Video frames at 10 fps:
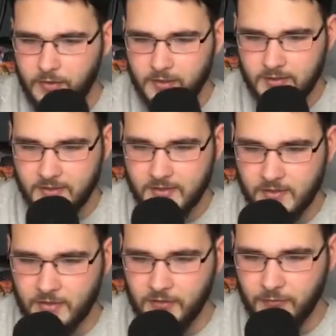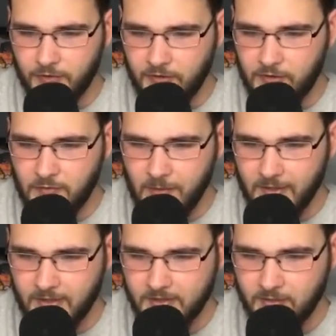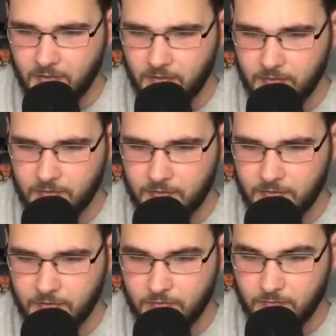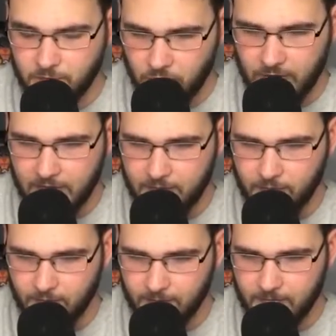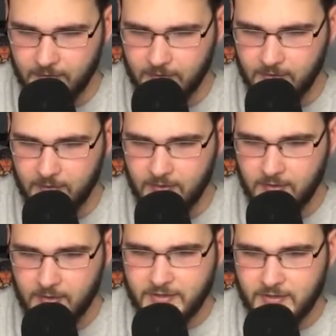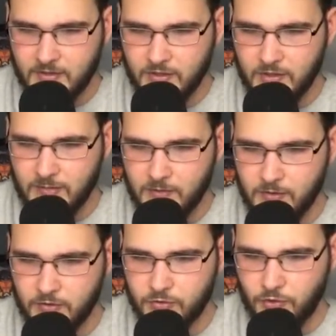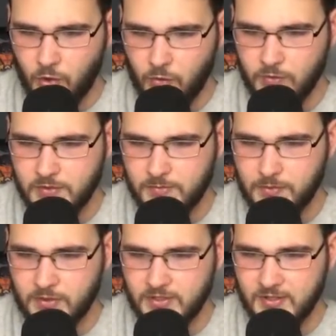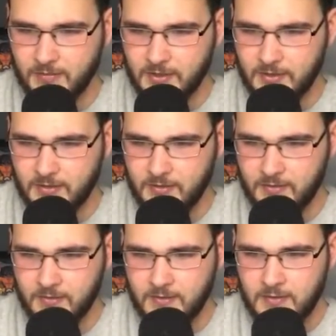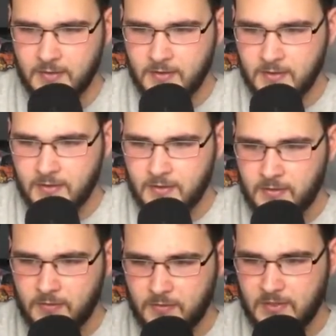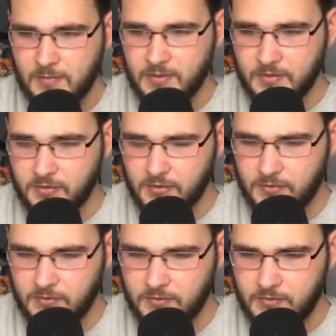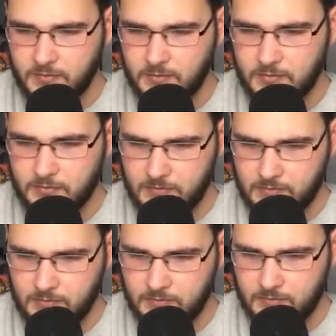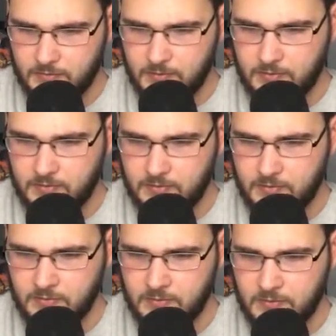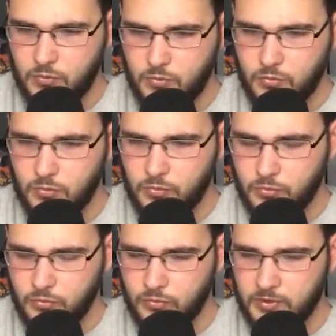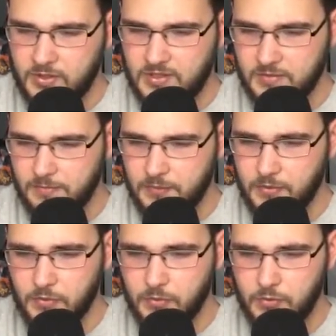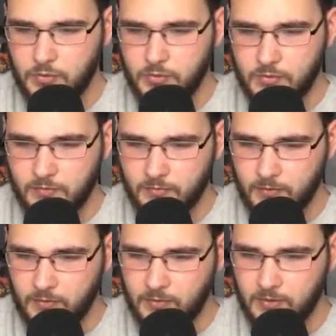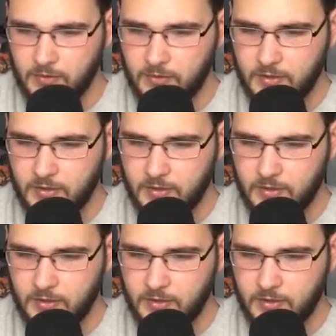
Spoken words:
Okay, so this is looking very reminiscent of Journey from the PlayStation game. The controls, pretty similar. What does that button do? What the fuck? Ooh, this is beautiful.